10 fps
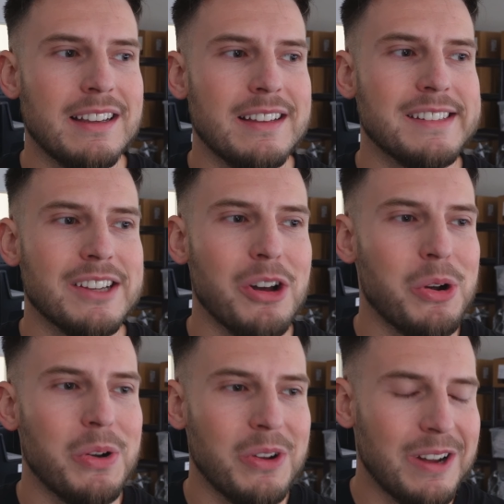So
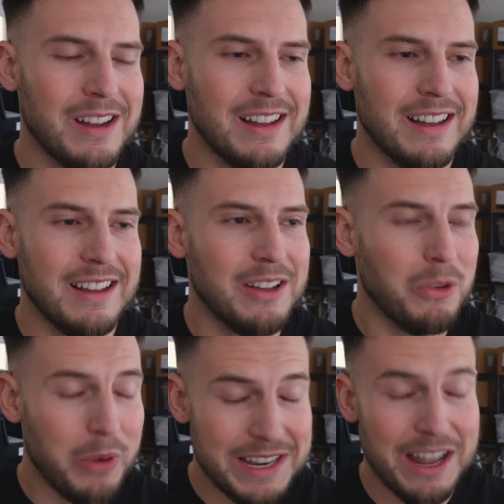
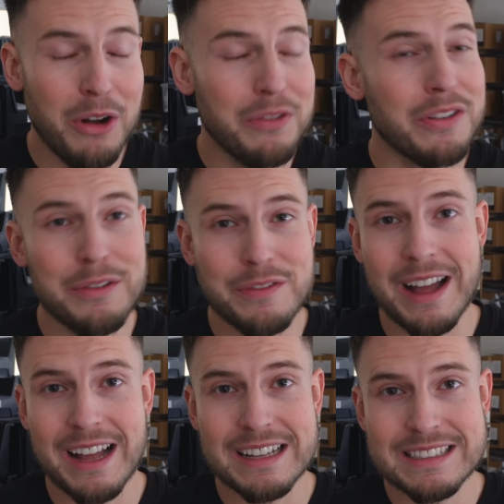we know for a
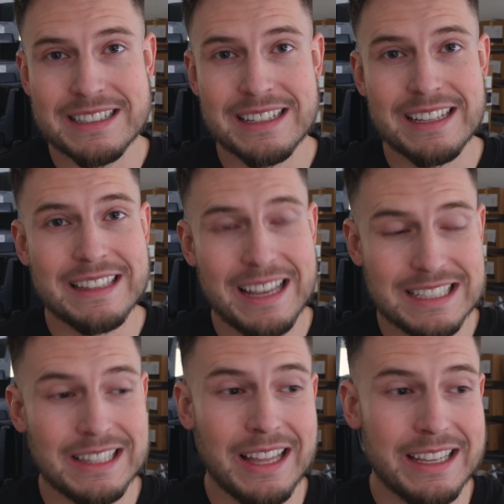fact that he's
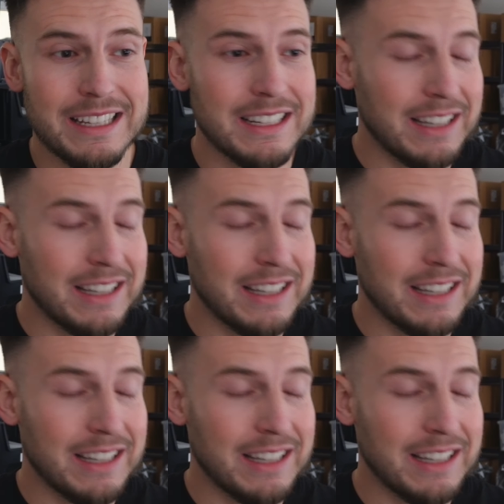lying.